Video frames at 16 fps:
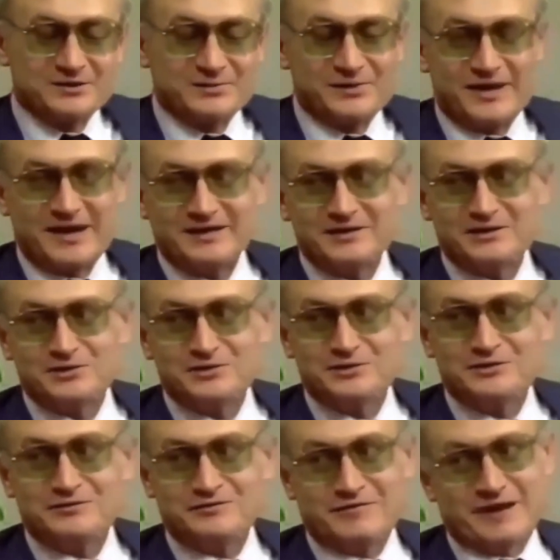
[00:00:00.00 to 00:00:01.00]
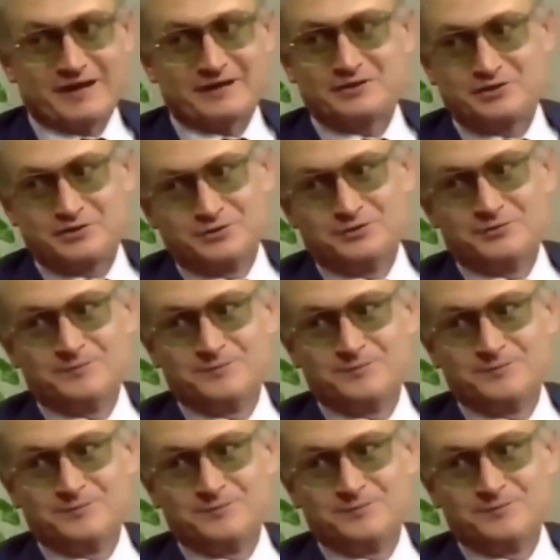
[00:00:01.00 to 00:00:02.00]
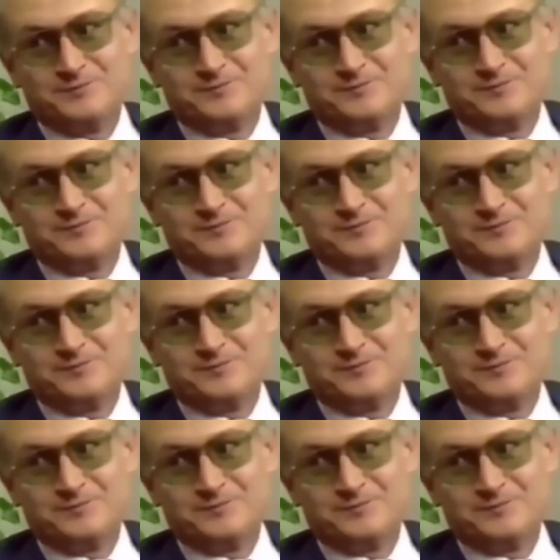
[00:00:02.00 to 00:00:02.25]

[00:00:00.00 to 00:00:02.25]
on this planet to defect to.